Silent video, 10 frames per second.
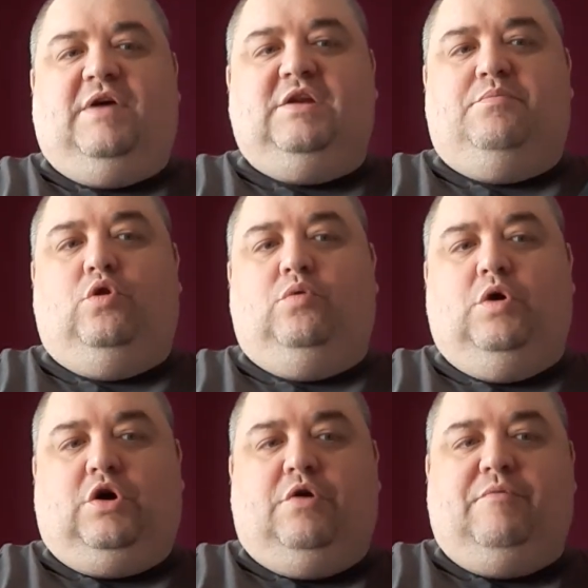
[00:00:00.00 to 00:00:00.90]
find a
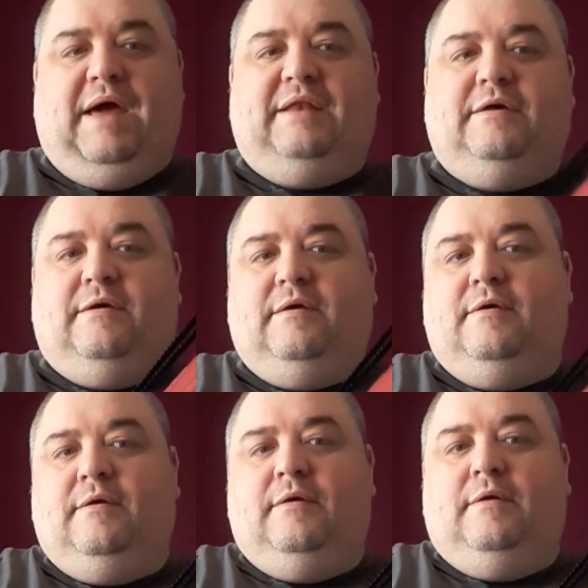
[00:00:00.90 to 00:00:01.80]
Bullworker Red,
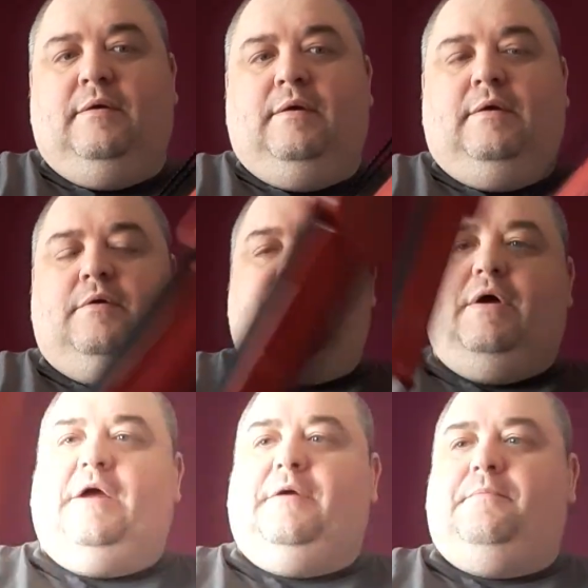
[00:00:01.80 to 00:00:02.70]

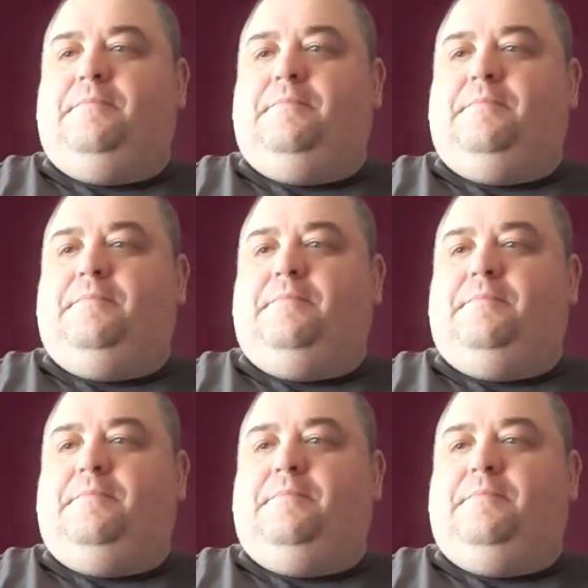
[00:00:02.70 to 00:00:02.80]
right,